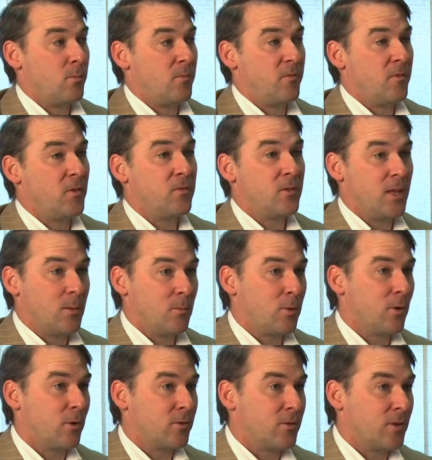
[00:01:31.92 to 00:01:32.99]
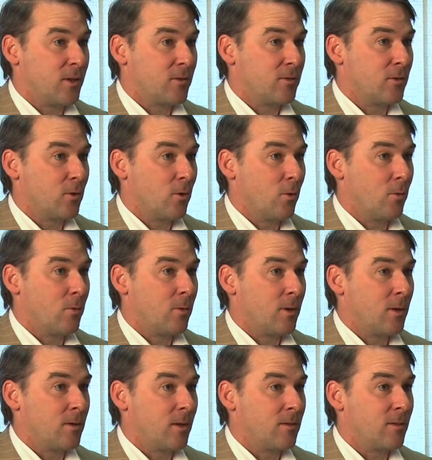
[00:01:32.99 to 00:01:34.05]
15 plus years ago,
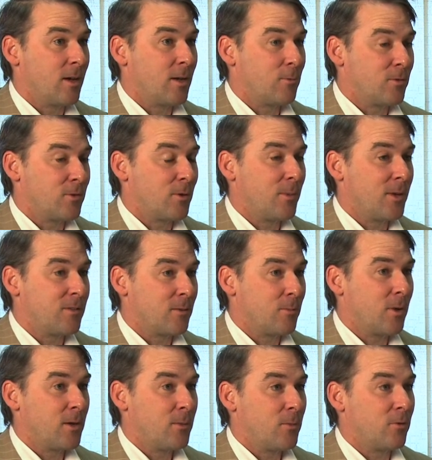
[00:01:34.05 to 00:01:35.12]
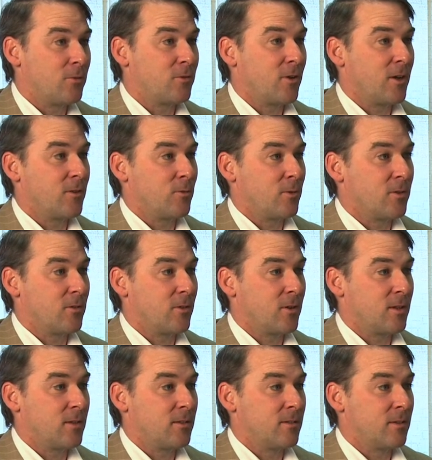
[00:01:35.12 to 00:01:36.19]
as I was commencing my postgraduate
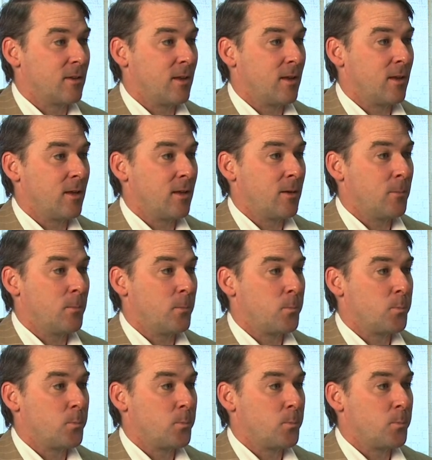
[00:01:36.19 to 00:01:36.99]
studies, um,